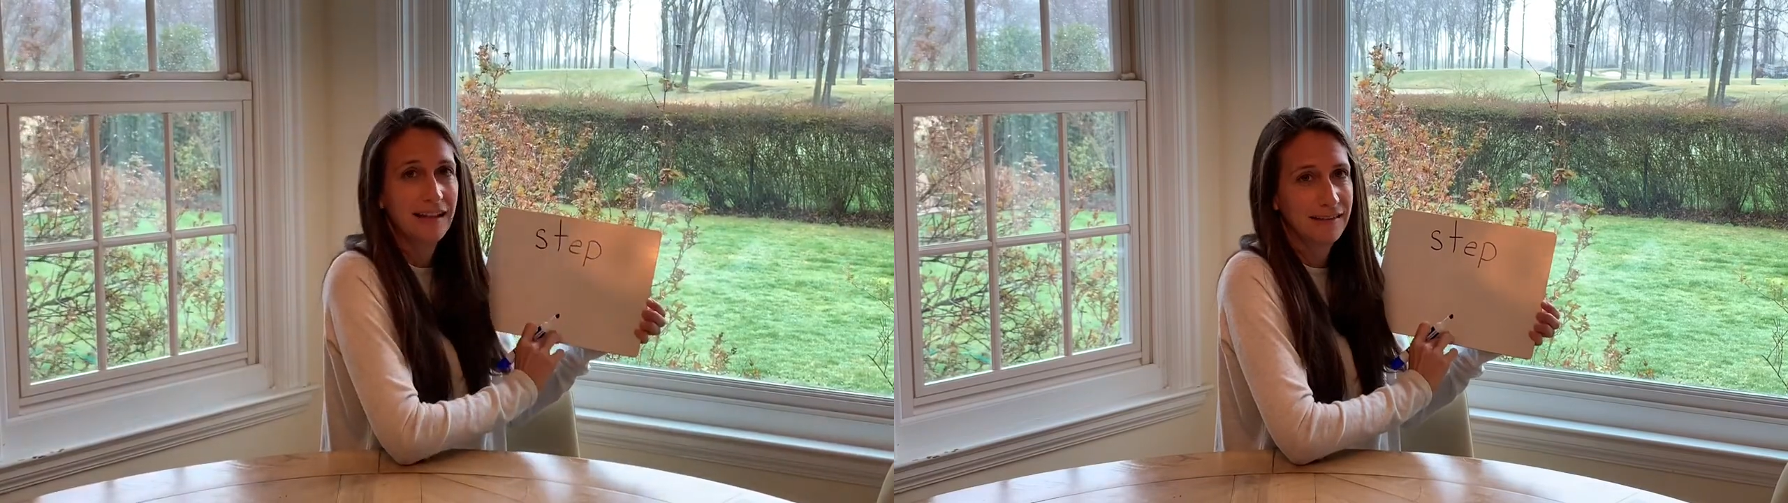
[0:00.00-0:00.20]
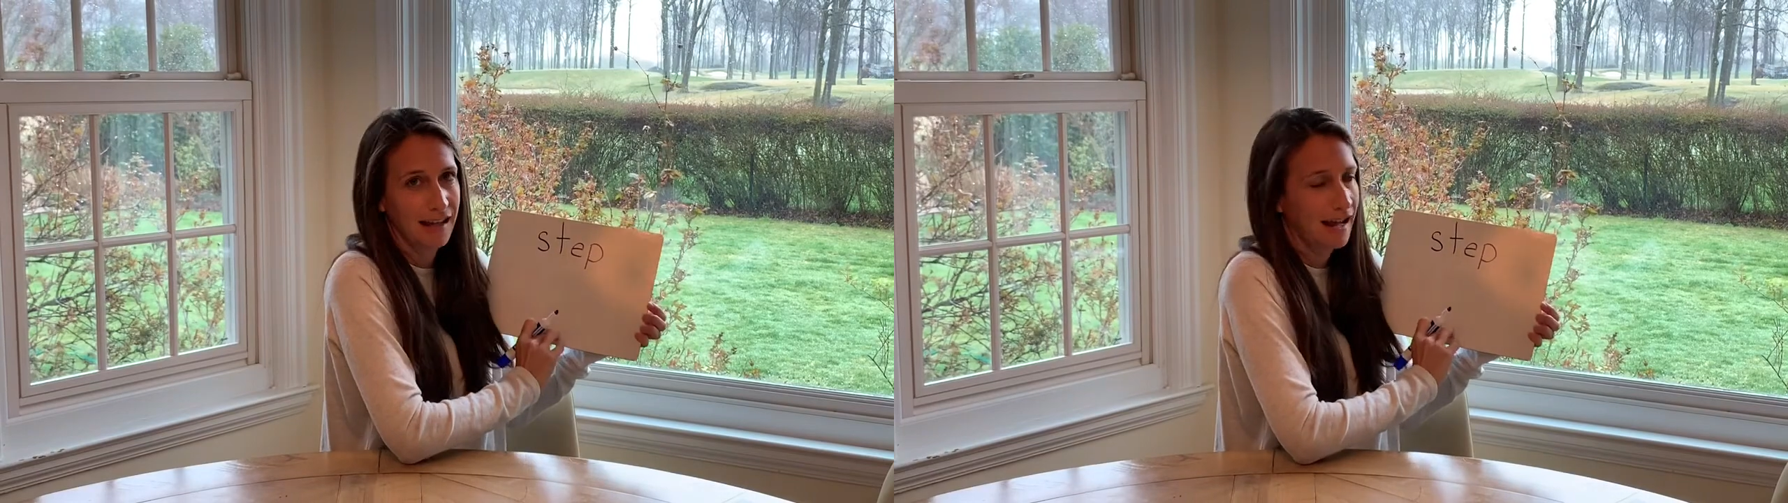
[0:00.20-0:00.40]

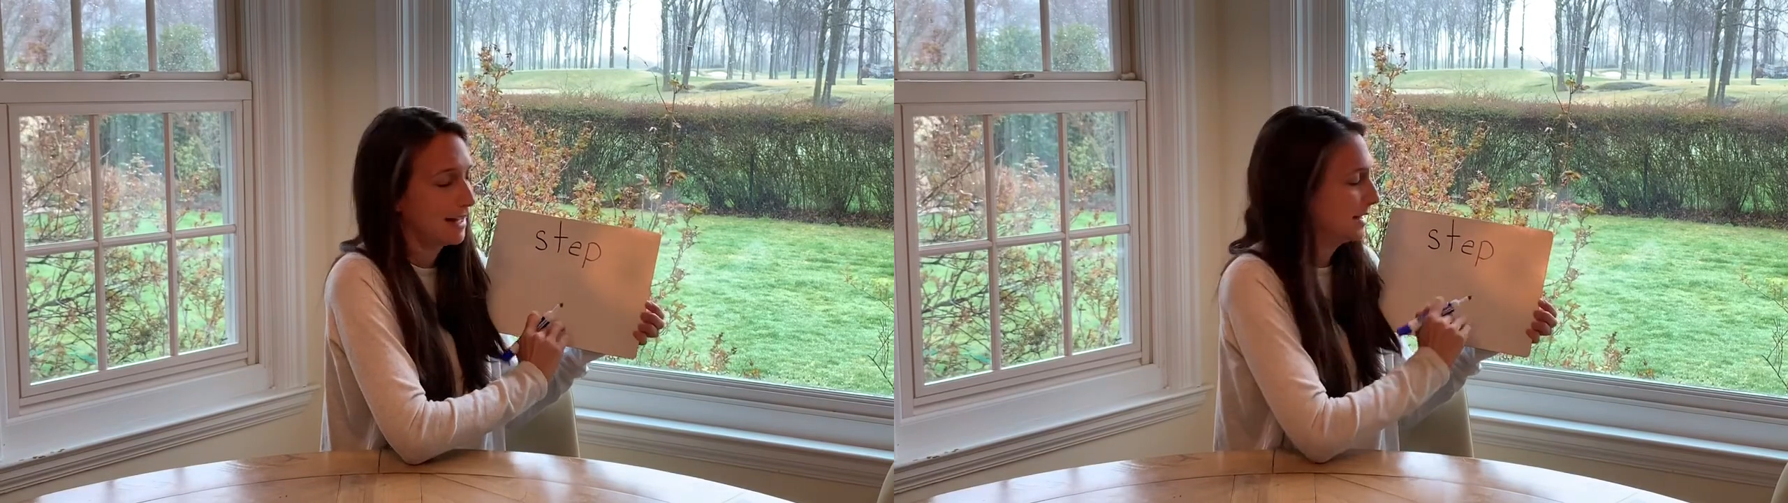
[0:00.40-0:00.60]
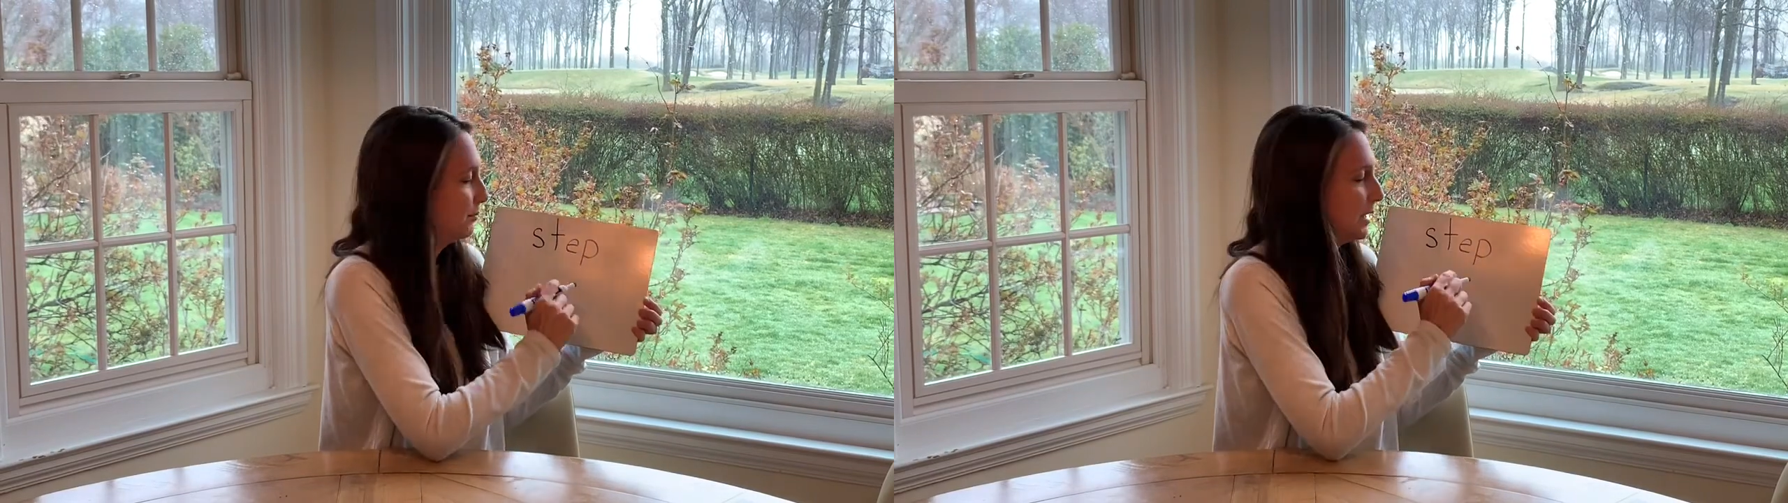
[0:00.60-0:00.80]
that
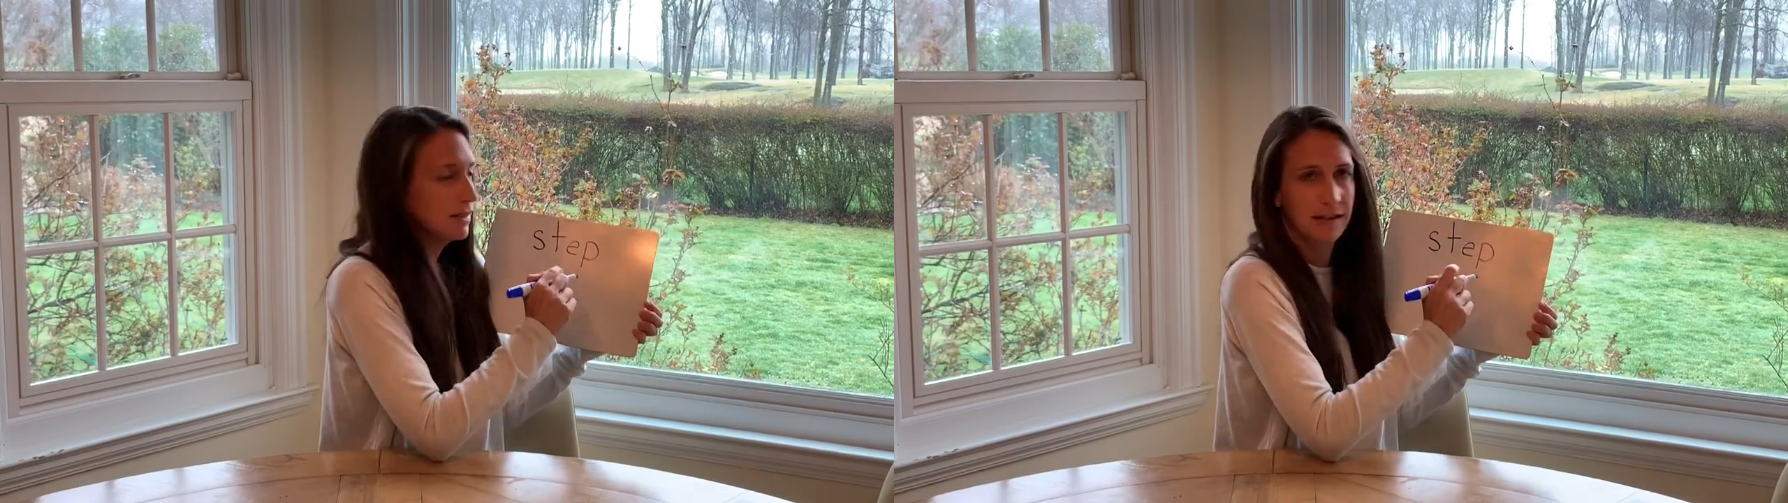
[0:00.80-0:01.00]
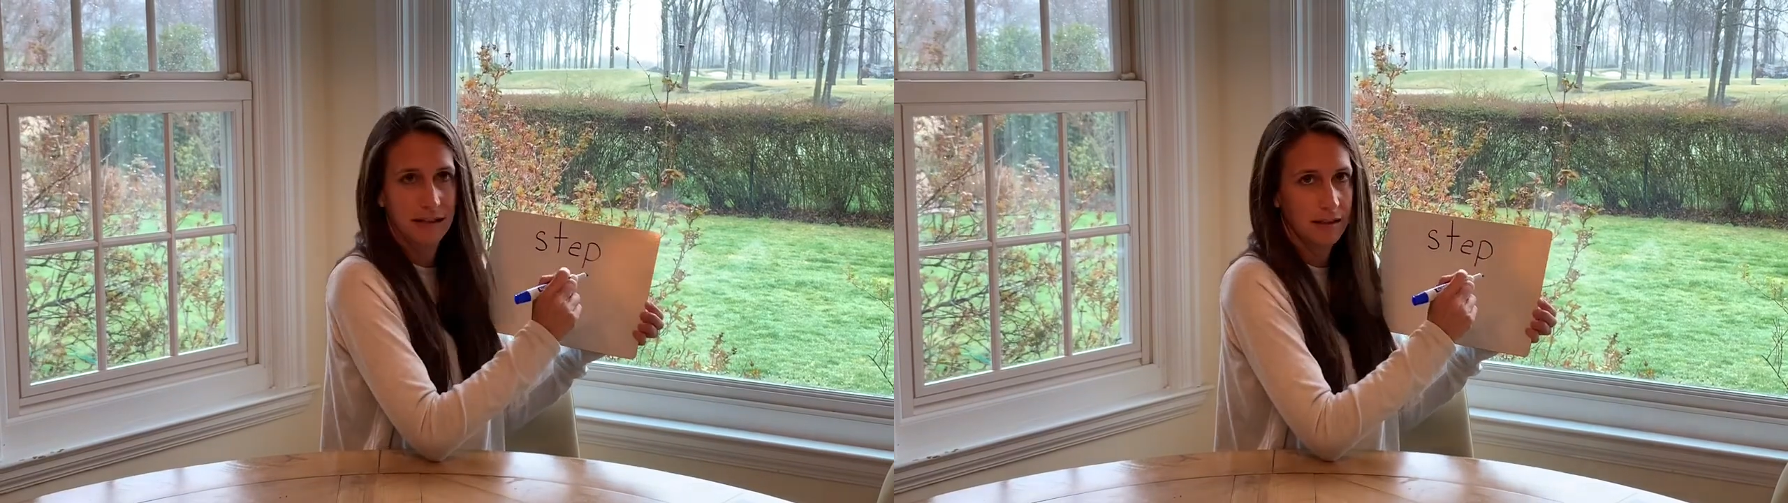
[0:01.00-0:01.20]
S
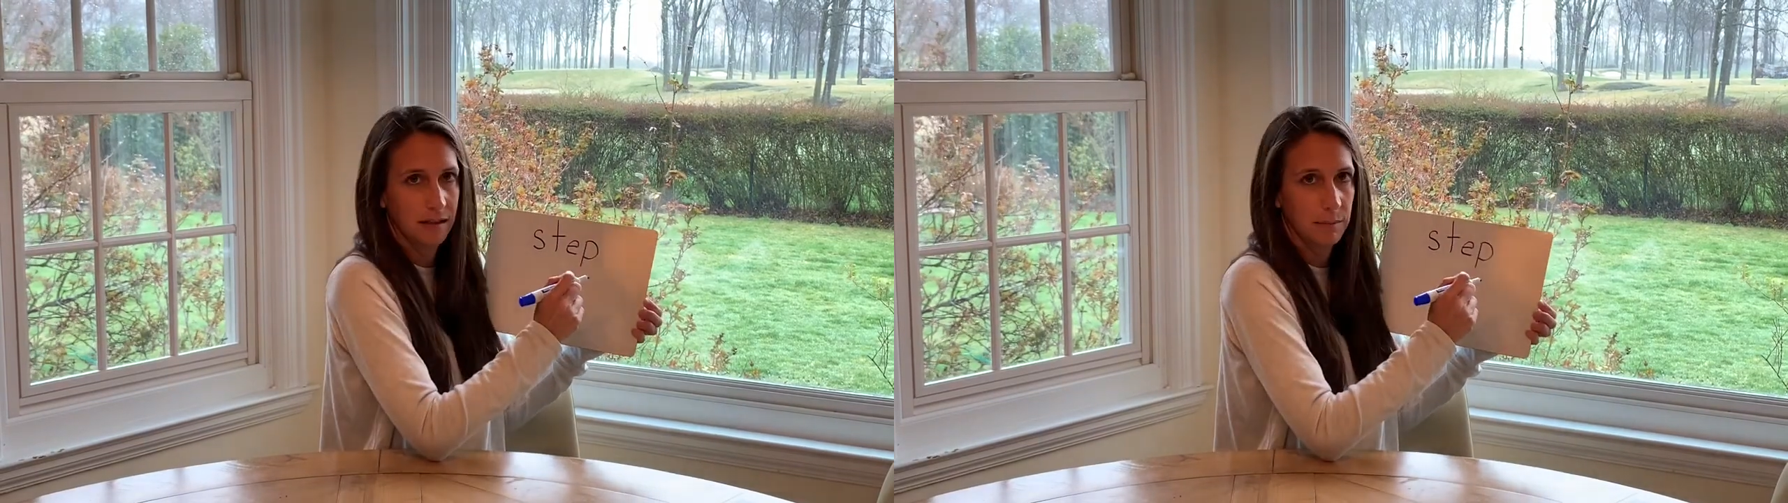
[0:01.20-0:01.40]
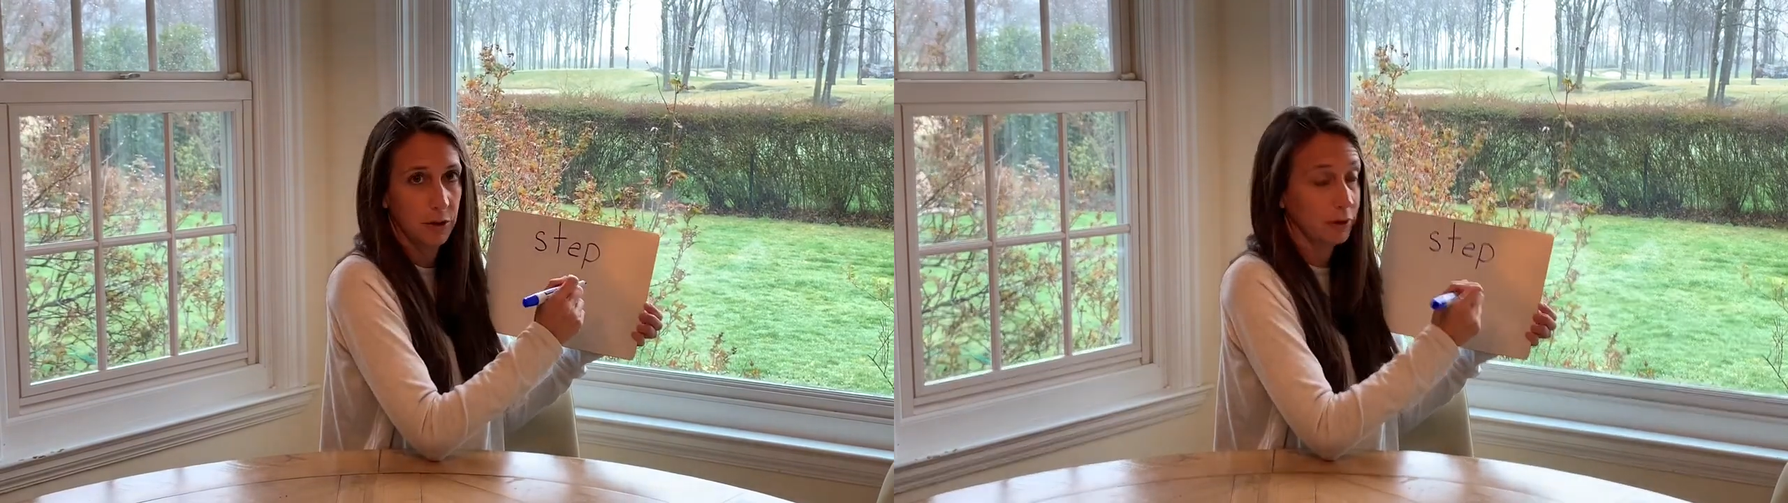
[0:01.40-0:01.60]
because it's
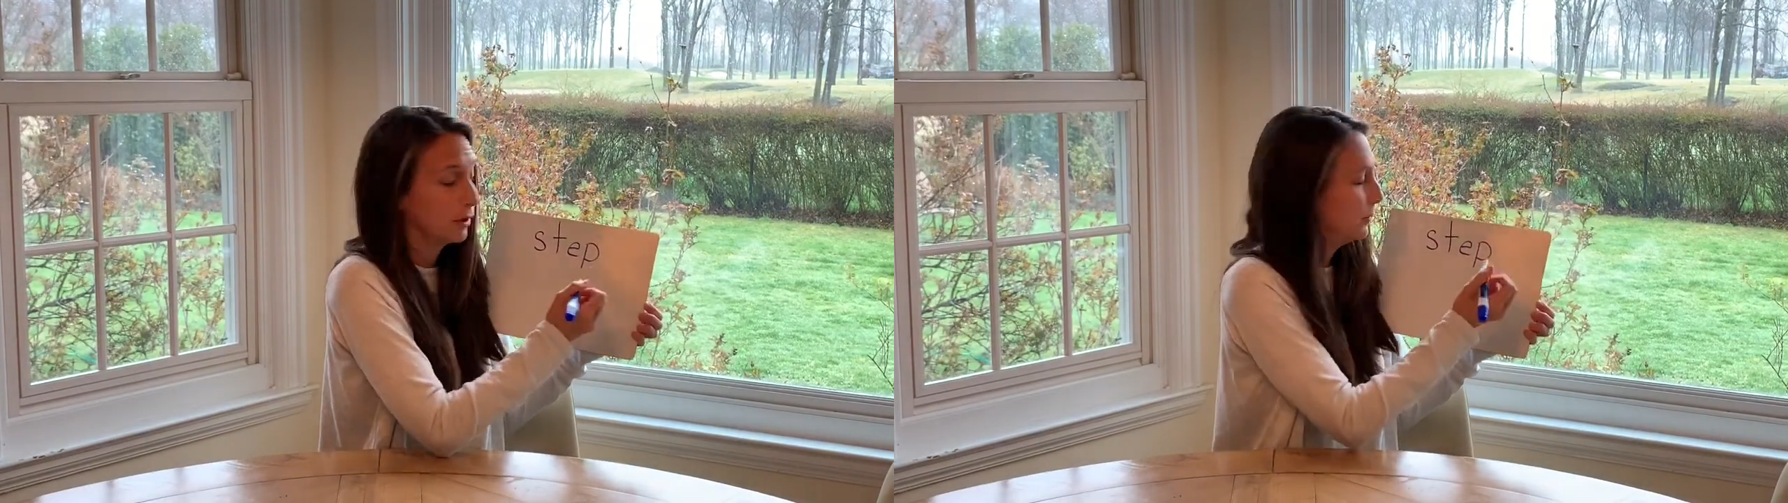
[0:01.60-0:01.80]
plural,